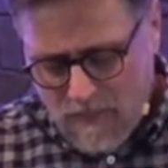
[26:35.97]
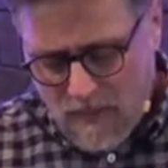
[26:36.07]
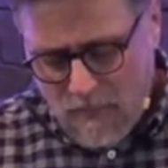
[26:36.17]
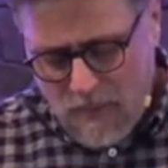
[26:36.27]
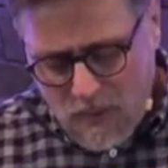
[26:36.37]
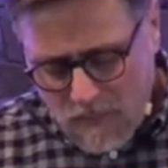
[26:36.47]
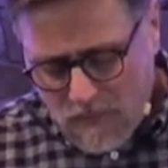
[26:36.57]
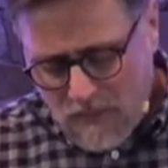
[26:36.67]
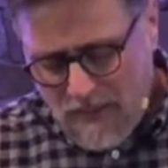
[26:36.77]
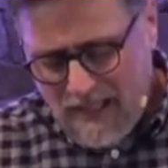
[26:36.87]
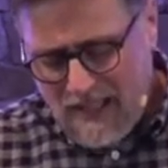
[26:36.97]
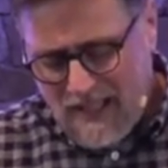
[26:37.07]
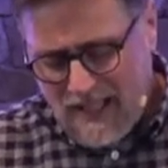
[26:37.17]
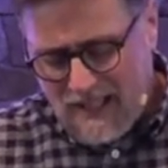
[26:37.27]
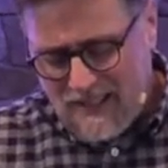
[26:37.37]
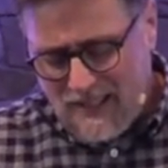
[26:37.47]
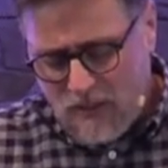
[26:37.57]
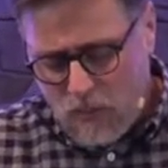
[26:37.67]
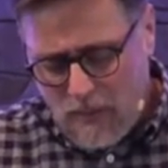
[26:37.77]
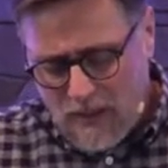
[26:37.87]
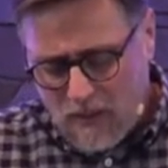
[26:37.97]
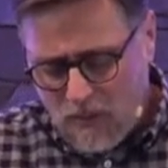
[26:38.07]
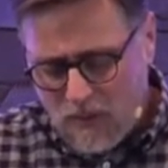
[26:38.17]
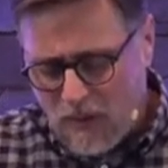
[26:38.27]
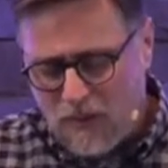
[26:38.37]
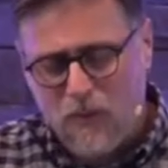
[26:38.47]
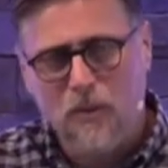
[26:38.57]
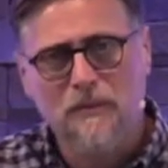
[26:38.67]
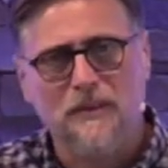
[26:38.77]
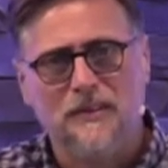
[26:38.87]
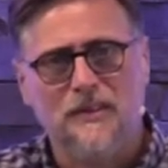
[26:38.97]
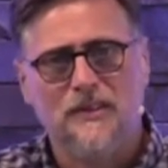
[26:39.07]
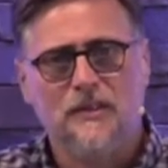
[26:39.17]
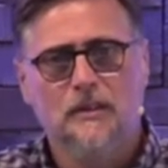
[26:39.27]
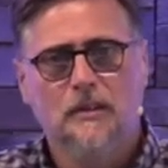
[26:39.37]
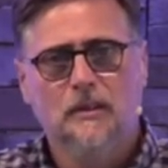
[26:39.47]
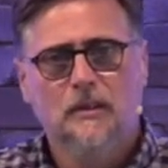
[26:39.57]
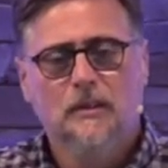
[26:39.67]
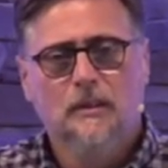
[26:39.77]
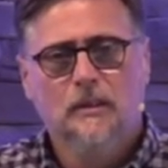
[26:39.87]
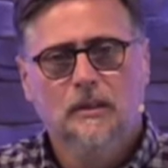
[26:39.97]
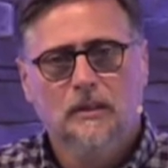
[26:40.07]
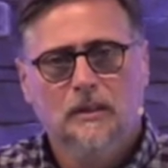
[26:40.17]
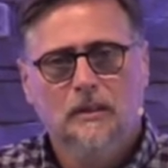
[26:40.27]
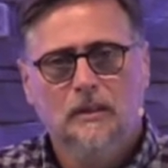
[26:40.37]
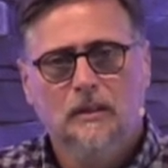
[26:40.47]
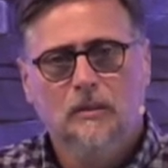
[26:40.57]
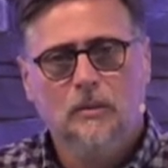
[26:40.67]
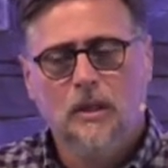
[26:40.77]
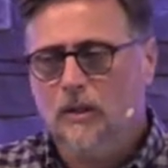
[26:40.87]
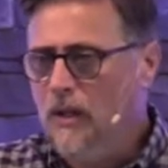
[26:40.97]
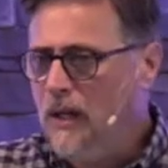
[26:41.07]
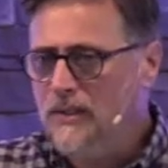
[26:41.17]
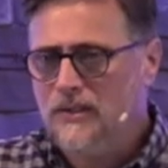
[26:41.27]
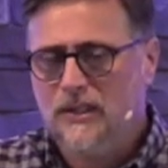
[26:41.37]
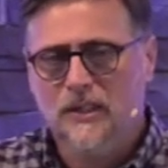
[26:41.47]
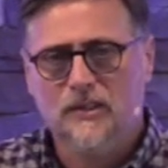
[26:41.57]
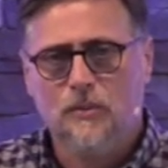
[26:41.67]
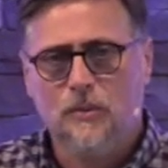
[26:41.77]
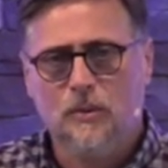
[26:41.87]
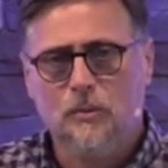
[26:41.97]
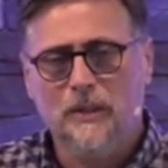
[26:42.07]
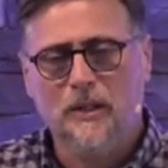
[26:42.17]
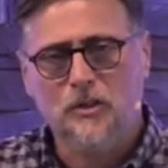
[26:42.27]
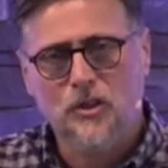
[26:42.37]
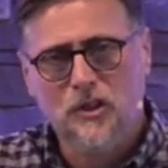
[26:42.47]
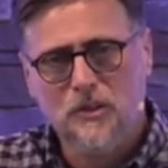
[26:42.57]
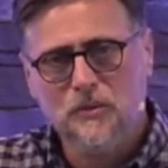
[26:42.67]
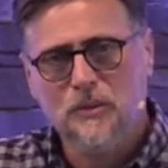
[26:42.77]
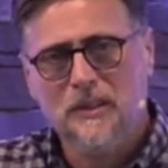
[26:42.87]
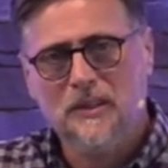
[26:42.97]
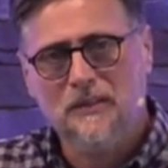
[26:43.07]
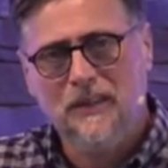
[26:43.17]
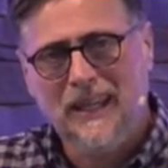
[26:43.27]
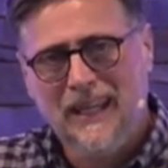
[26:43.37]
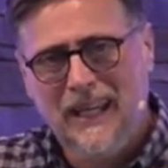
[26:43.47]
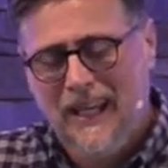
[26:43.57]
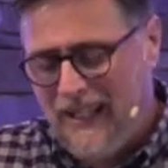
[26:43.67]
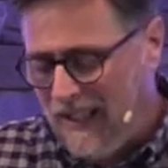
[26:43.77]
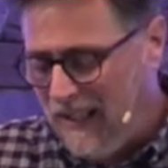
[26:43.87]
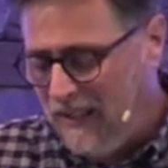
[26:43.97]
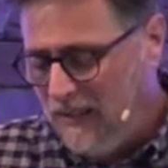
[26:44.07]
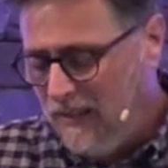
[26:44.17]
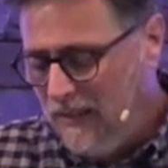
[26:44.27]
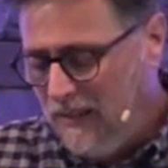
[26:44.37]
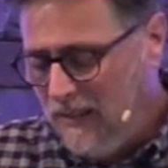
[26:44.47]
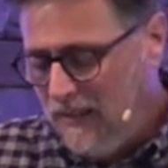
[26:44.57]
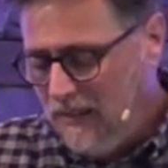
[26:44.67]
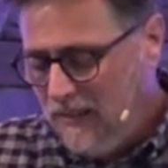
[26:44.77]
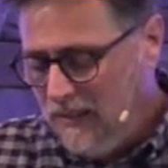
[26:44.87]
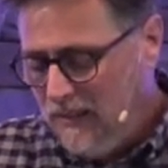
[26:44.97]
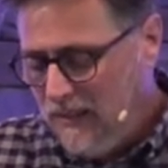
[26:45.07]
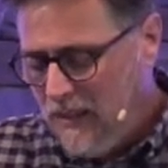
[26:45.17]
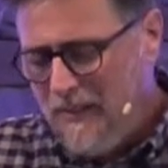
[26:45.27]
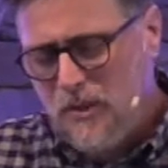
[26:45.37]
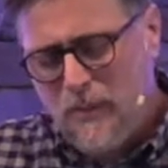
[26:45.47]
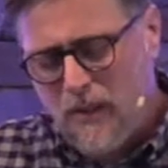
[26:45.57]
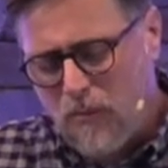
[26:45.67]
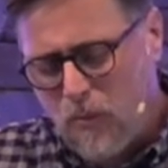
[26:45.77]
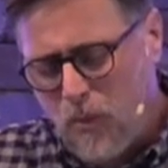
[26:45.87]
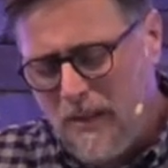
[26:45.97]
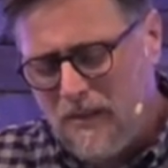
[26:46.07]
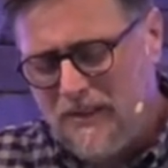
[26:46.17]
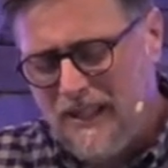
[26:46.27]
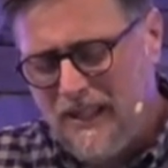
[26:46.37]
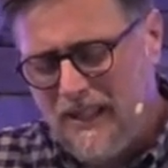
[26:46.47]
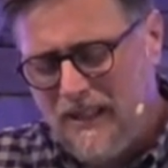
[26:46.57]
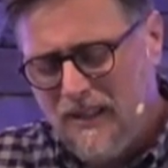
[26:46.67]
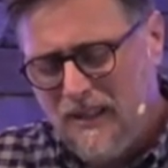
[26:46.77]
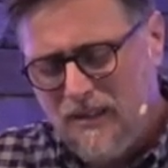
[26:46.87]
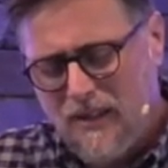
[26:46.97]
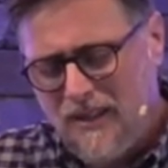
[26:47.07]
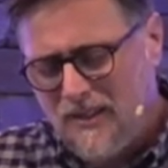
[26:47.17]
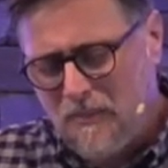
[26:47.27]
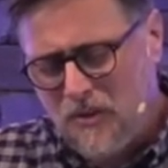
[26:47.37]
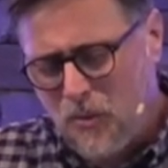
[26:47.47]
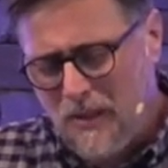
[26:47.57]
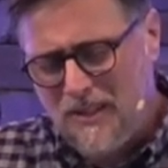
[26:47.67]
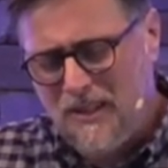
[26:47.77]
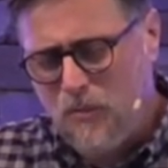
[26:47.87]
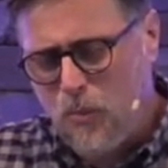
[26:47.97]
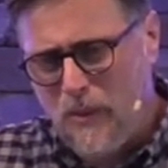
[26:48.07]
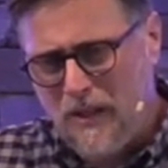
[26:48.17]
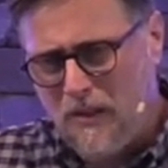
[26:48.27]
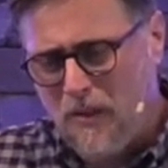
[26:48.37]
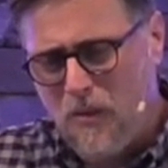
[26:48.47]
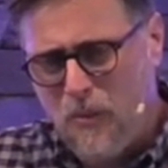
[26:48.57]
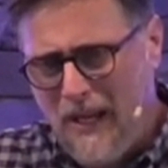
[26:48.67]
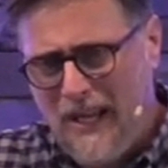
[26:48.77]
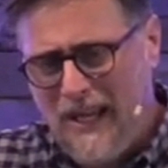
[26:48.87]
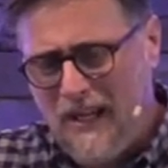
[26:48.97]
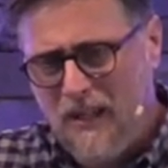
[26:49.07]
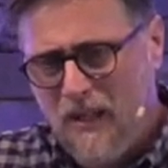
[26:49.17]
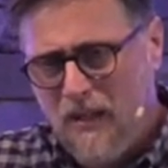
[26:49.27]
The beautiful thing in that is that we are no longer orphans. We're not lost in this world. We are children of the King. That means we are royalty, not in some twisted, weirdo way,